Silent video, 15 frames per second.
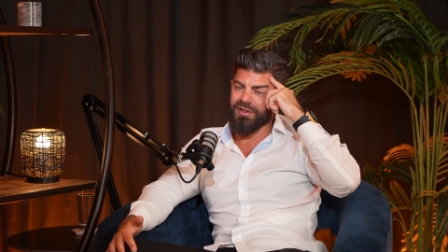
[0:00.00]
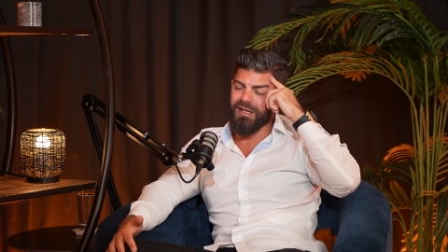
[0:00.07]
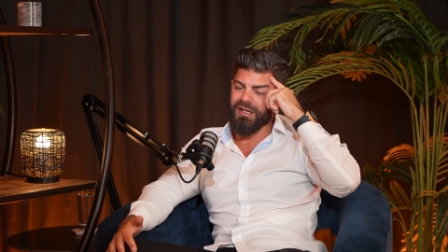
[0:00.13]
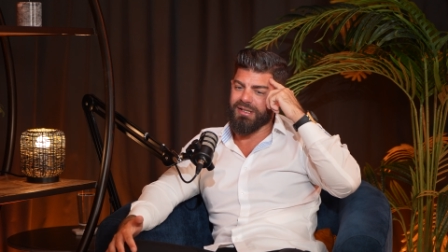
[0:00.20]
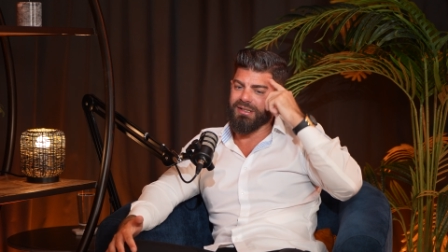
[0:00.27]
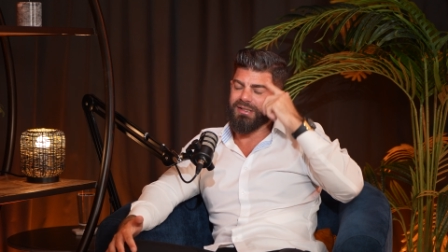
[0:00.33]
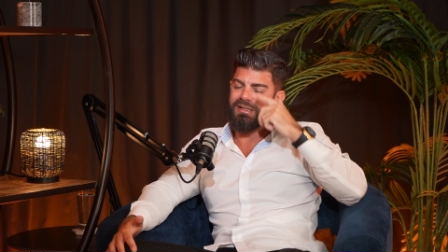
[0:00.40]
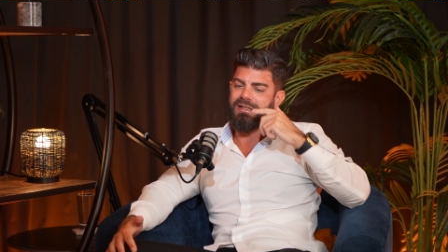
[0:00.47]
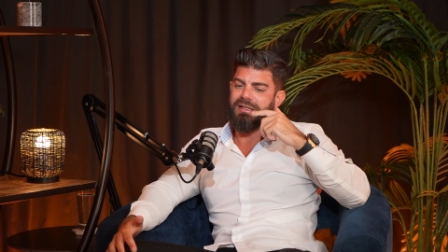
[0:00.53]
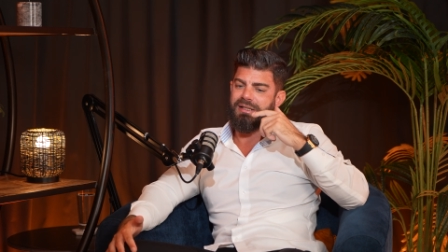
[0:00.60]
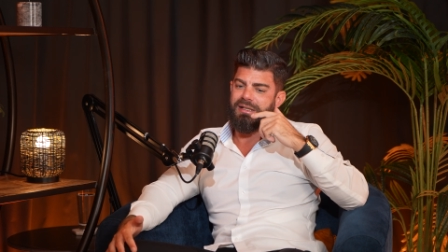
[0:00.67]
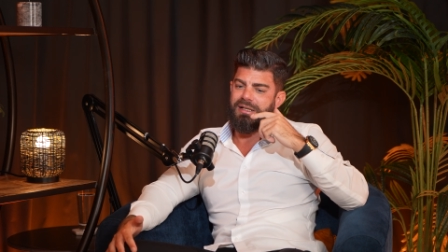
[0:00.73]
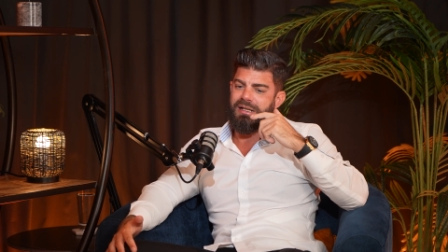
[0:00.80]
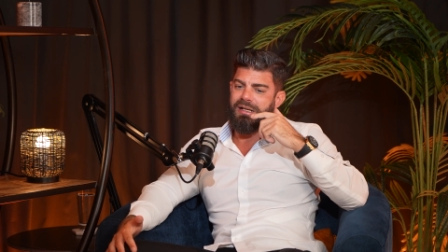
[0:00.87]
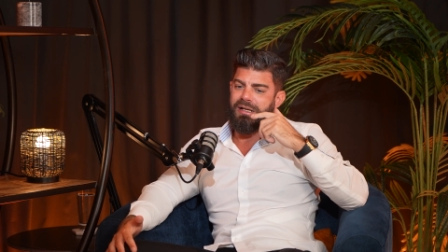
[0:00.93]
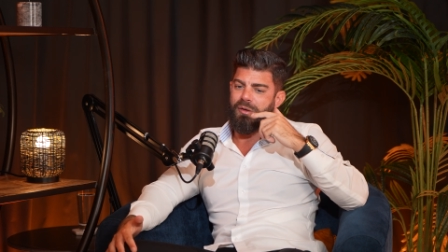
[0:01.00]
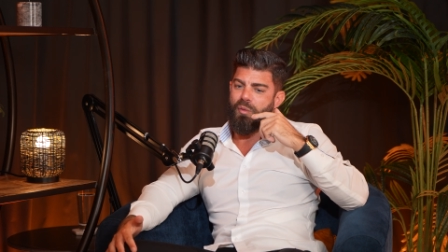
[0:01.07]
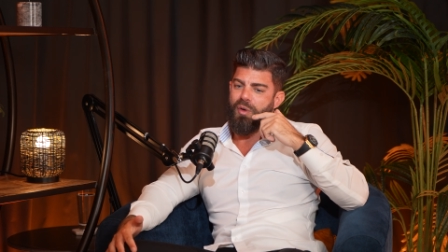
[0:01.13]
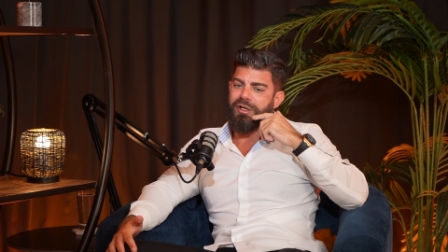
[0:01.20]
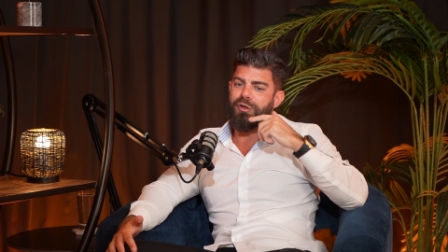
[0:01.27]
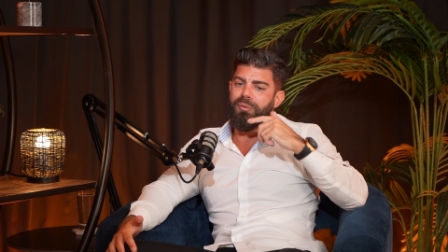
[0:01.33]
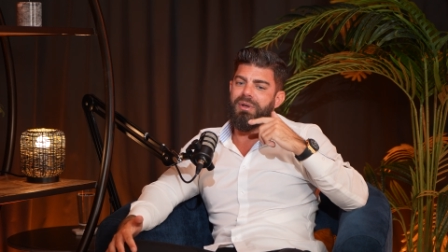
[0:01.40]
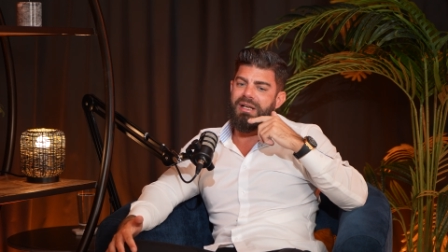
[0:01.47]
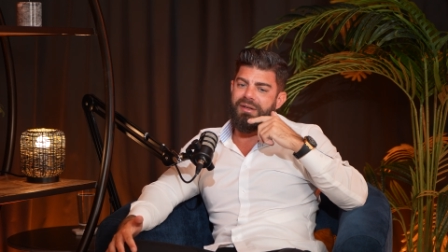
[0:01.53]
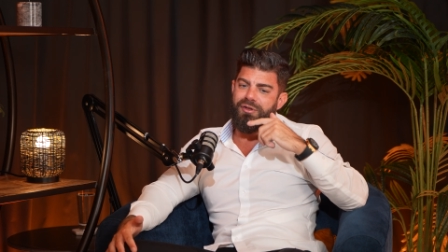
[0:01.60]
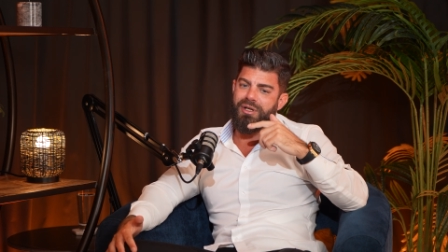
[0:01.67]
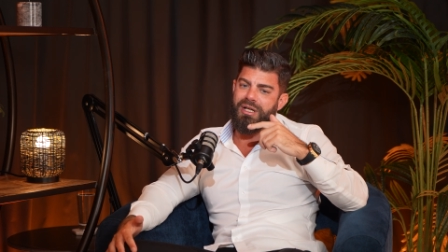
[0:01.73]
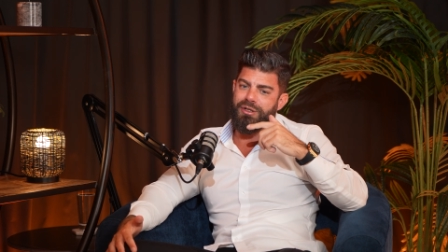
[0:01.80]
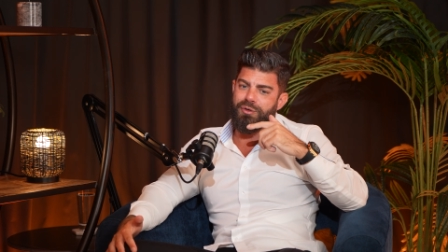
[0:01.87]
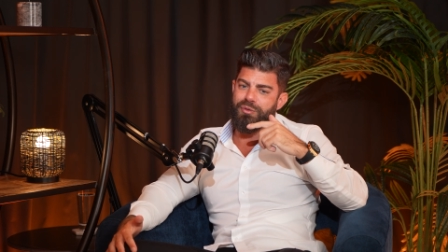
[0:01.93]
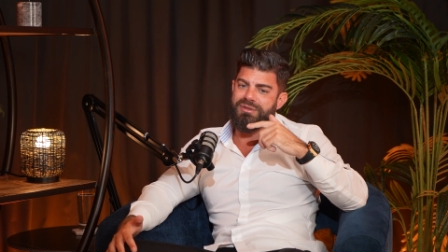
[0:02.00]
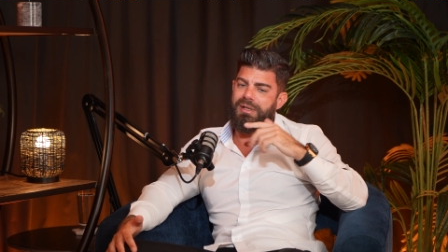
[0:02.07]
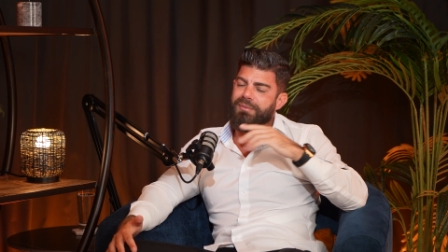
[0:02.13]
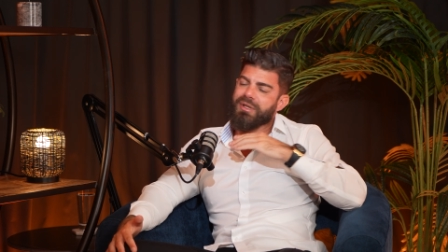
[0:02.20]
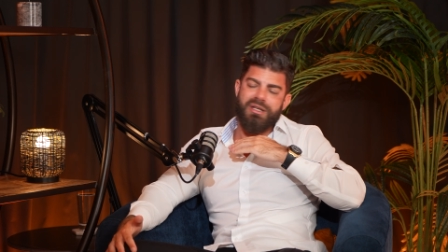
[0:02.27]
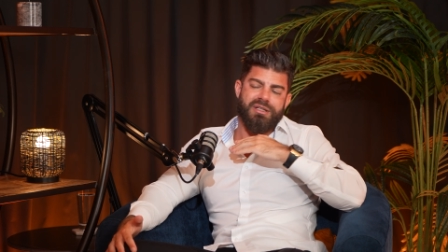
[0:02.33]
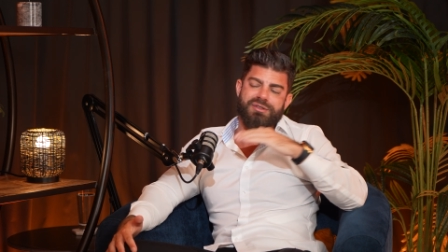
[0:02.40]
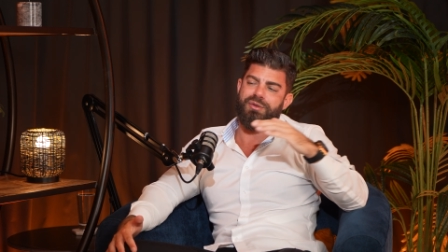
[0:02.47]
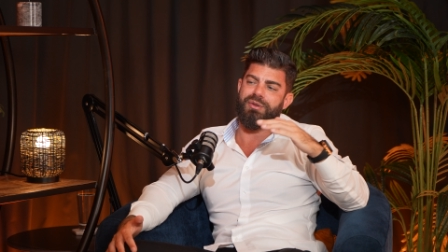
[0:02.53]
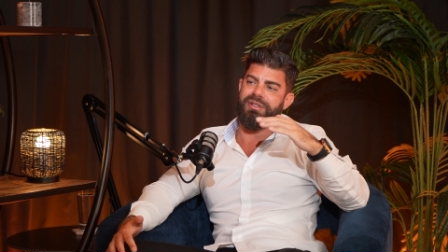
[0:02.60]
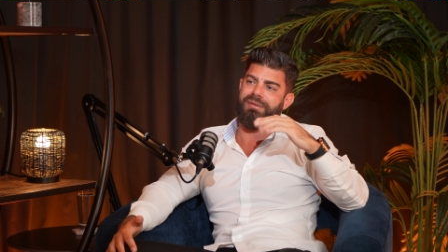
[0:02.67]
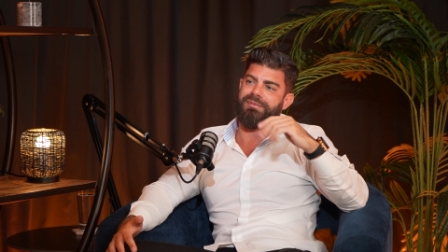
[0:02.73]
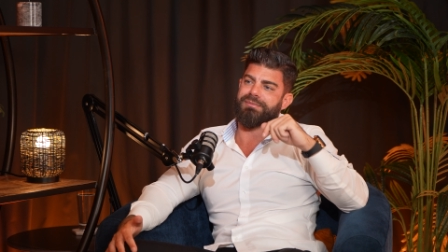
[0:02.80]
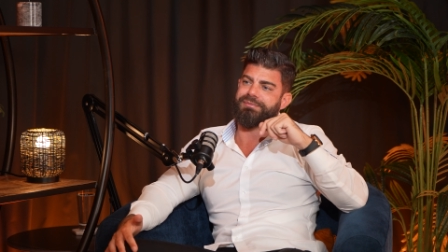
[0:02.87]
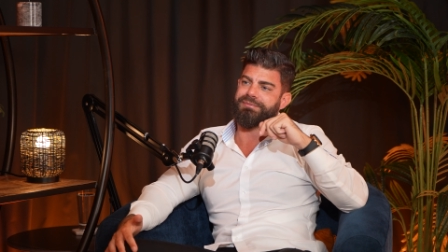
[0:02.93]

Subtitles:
And when you believe you can do something, just do it.